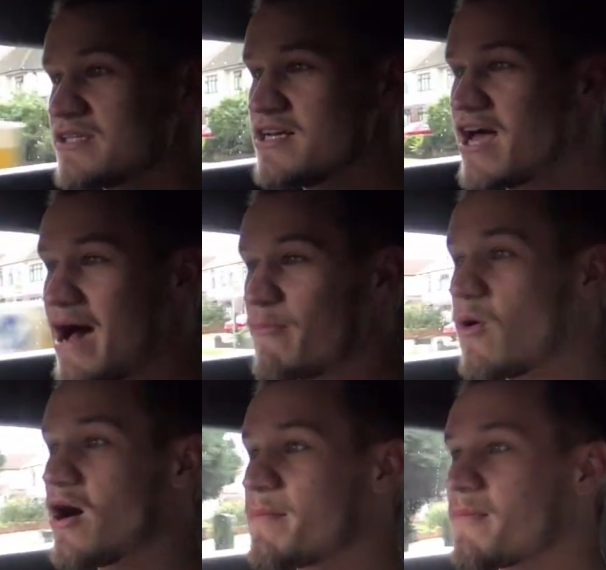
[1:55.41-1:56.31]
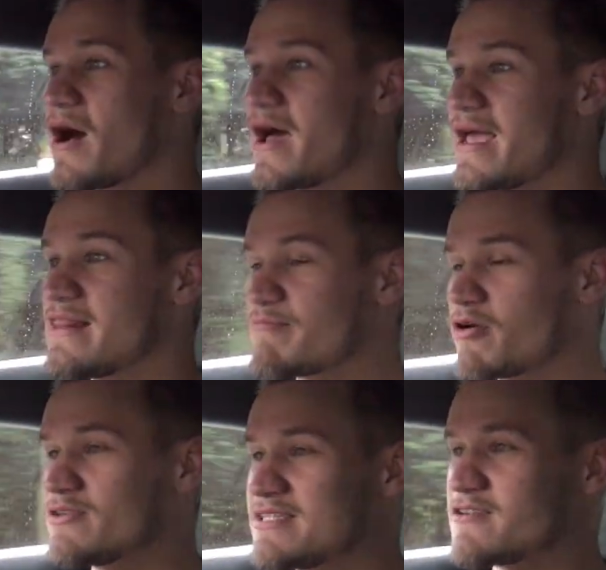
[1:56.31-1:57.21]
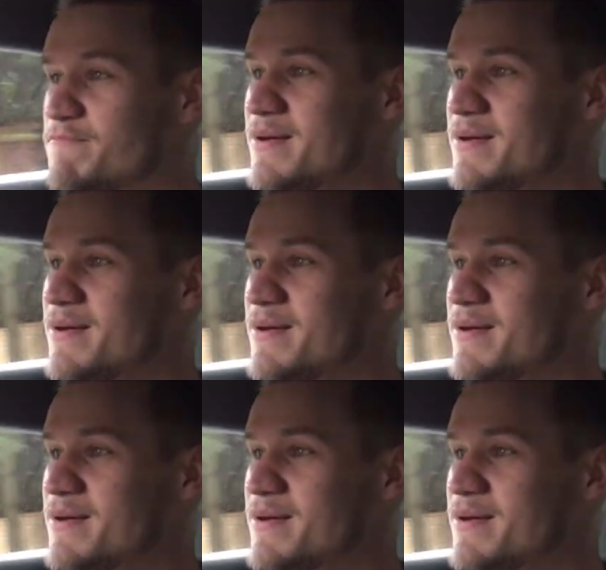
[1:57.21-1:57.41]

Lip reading: And what I'm in the process of